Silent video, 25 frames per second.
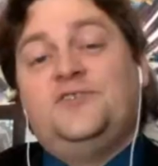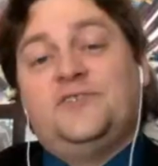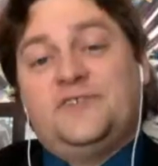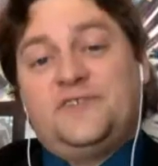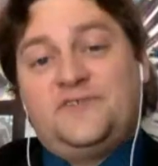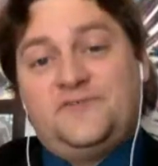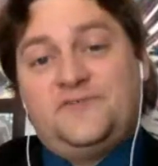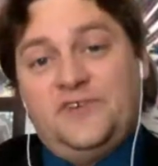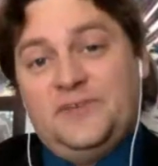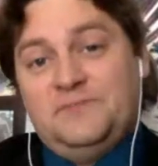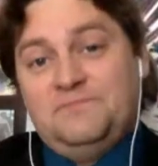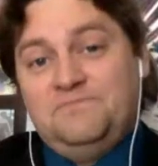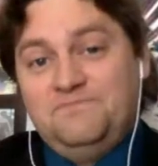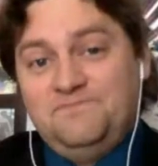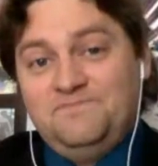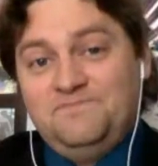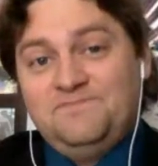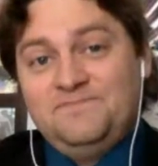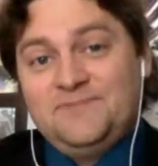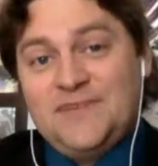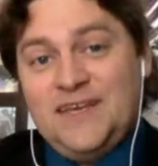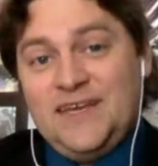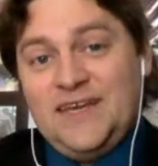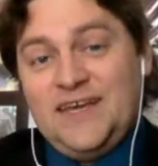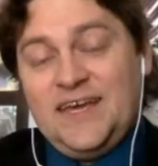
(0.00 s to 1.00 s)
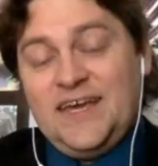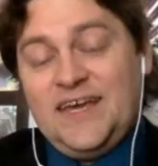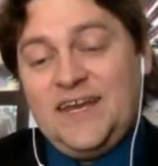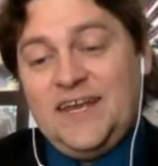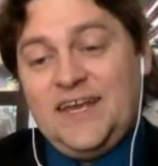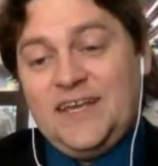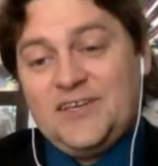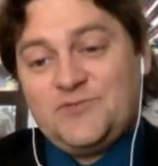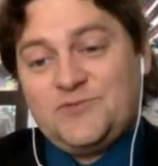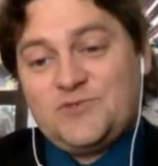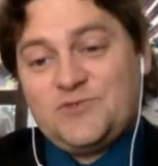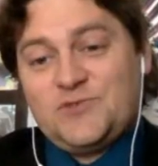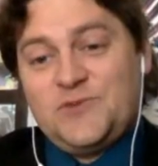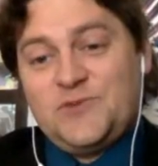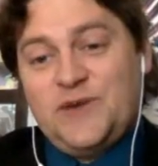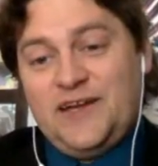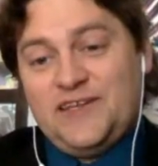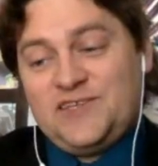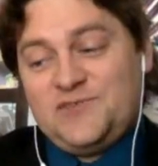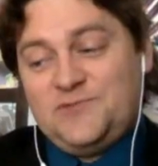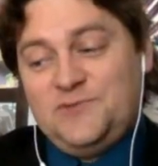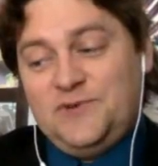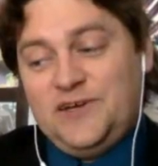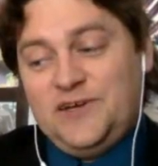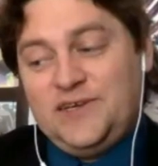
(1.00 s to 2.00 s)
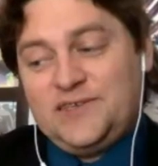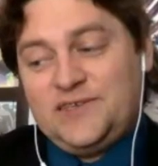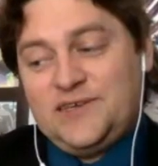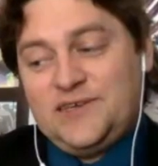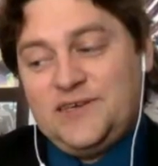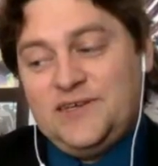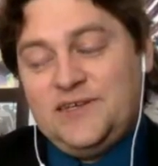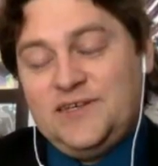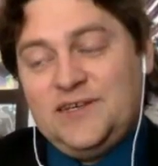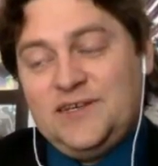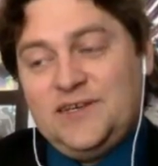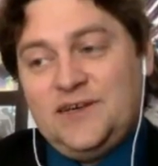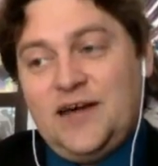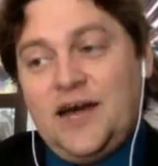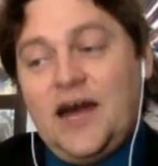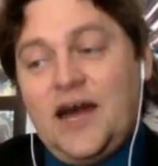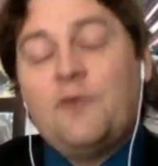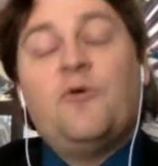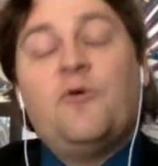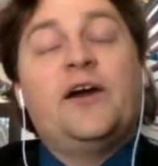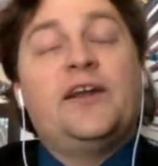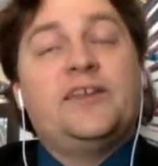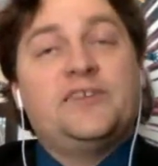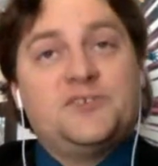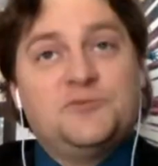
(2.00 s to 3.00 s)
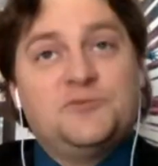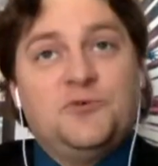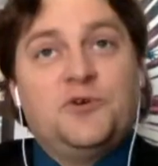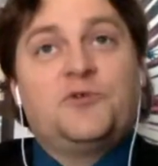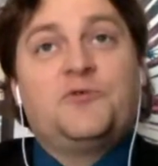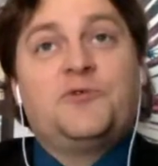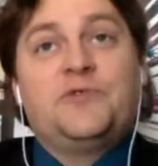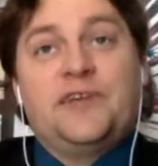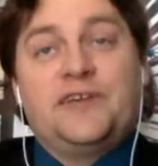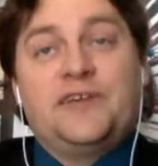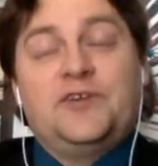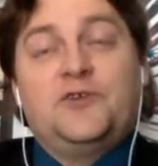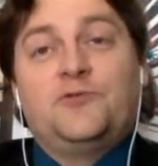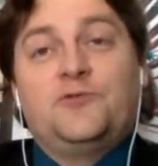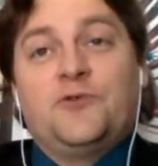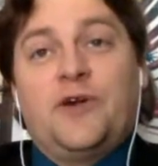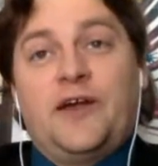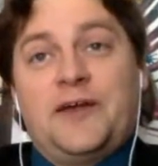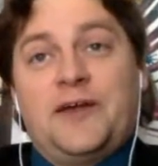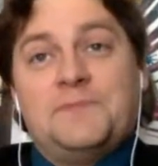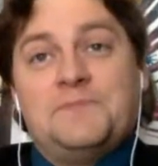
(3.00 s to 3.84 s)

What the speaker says: film? And his response was, I wanted to work with Edgar Wright.